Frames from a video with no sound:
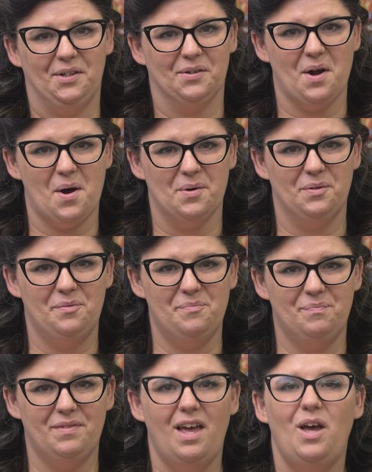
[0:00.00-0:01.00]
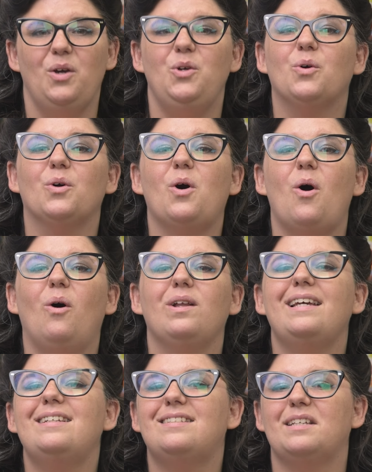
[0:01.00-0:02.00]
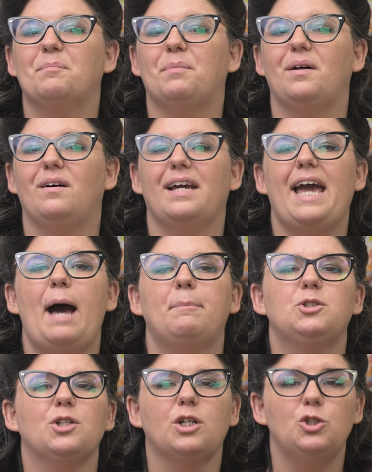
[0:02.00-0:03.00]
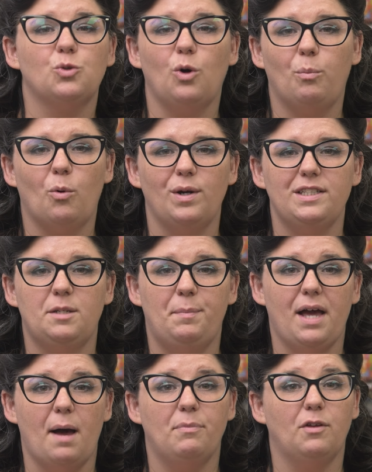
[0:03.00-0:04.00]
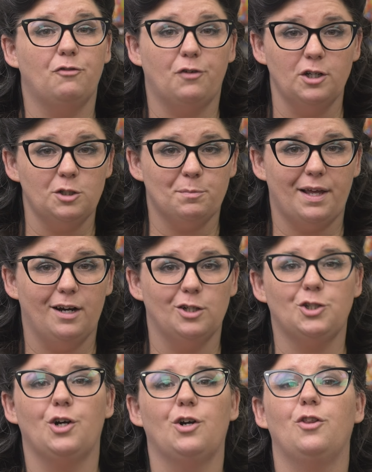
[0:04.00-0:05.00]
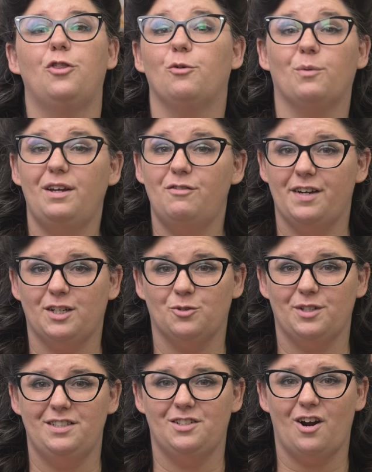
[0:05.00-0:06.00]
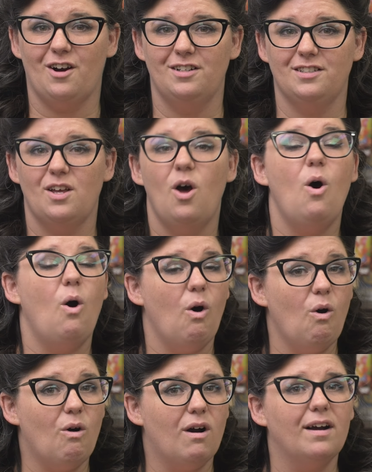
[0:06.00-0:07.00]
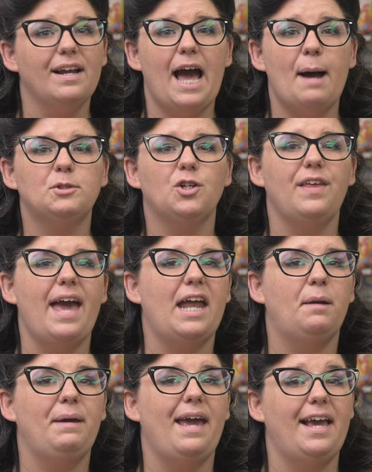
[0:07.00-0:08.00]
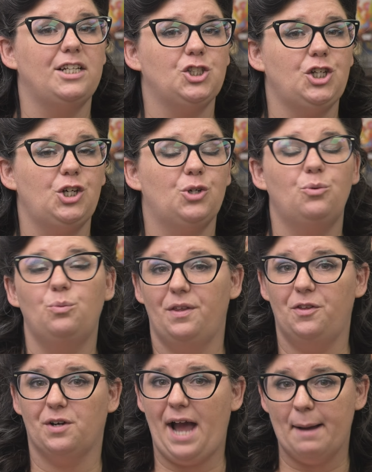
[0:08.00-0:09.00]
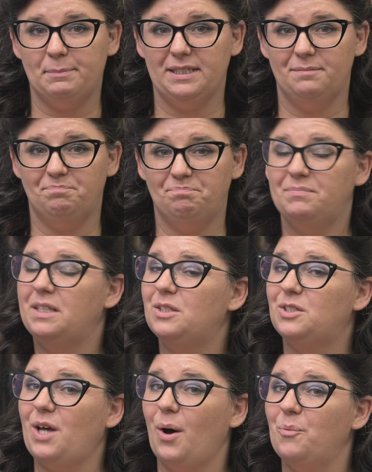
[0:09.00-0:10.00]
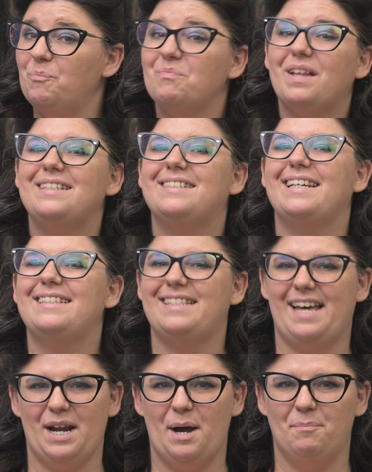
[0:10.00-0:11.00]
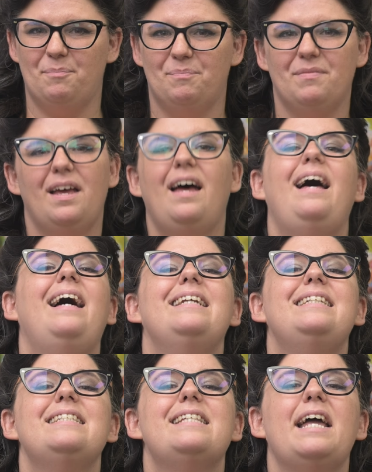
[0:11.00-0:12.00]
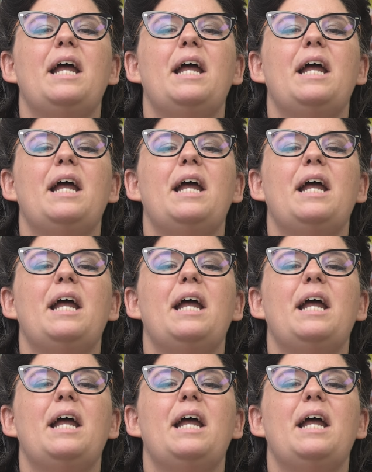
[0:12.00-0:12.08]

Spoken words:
your own. Your goal is simple: capture control points to become the first player to earn 3 victory stars, or capture the enemy HQ with your captain. So let's get set up. To set